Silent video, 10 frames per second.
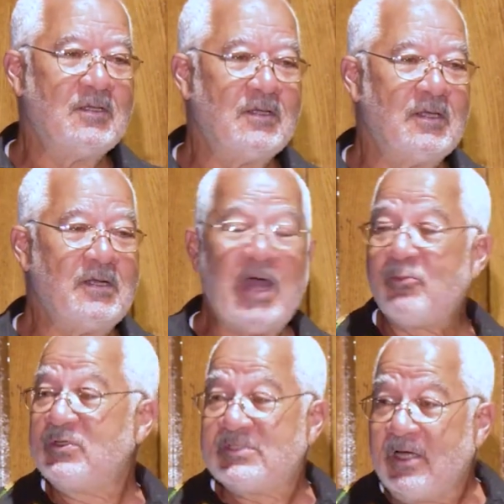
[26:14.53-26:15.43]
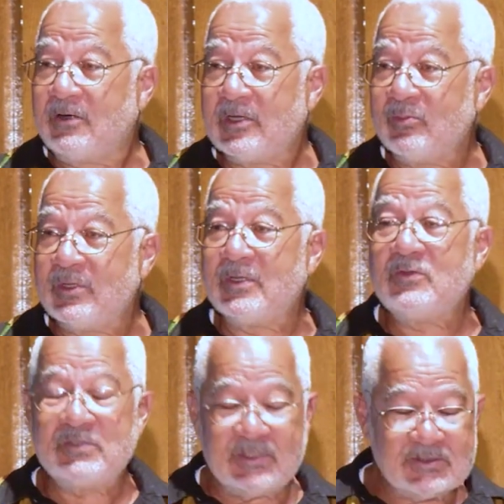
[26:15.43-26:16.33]
And I would tell him, and he
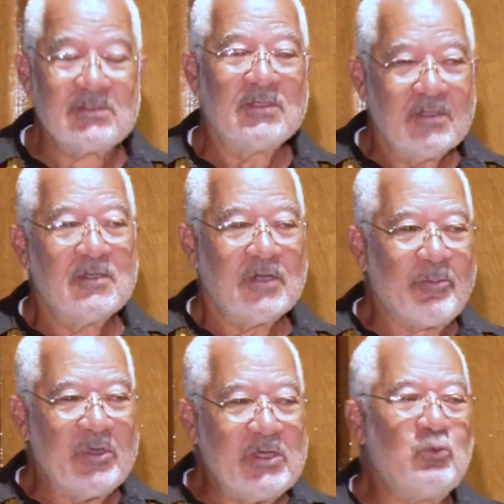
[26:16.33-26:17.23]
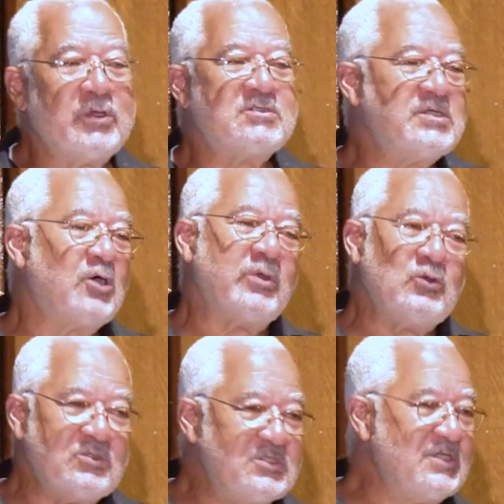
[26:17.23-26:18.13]
would just, he wouldn't tell me
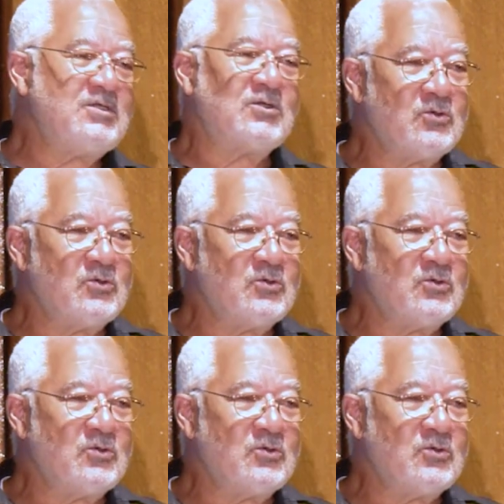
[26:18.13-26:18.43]
who cheated,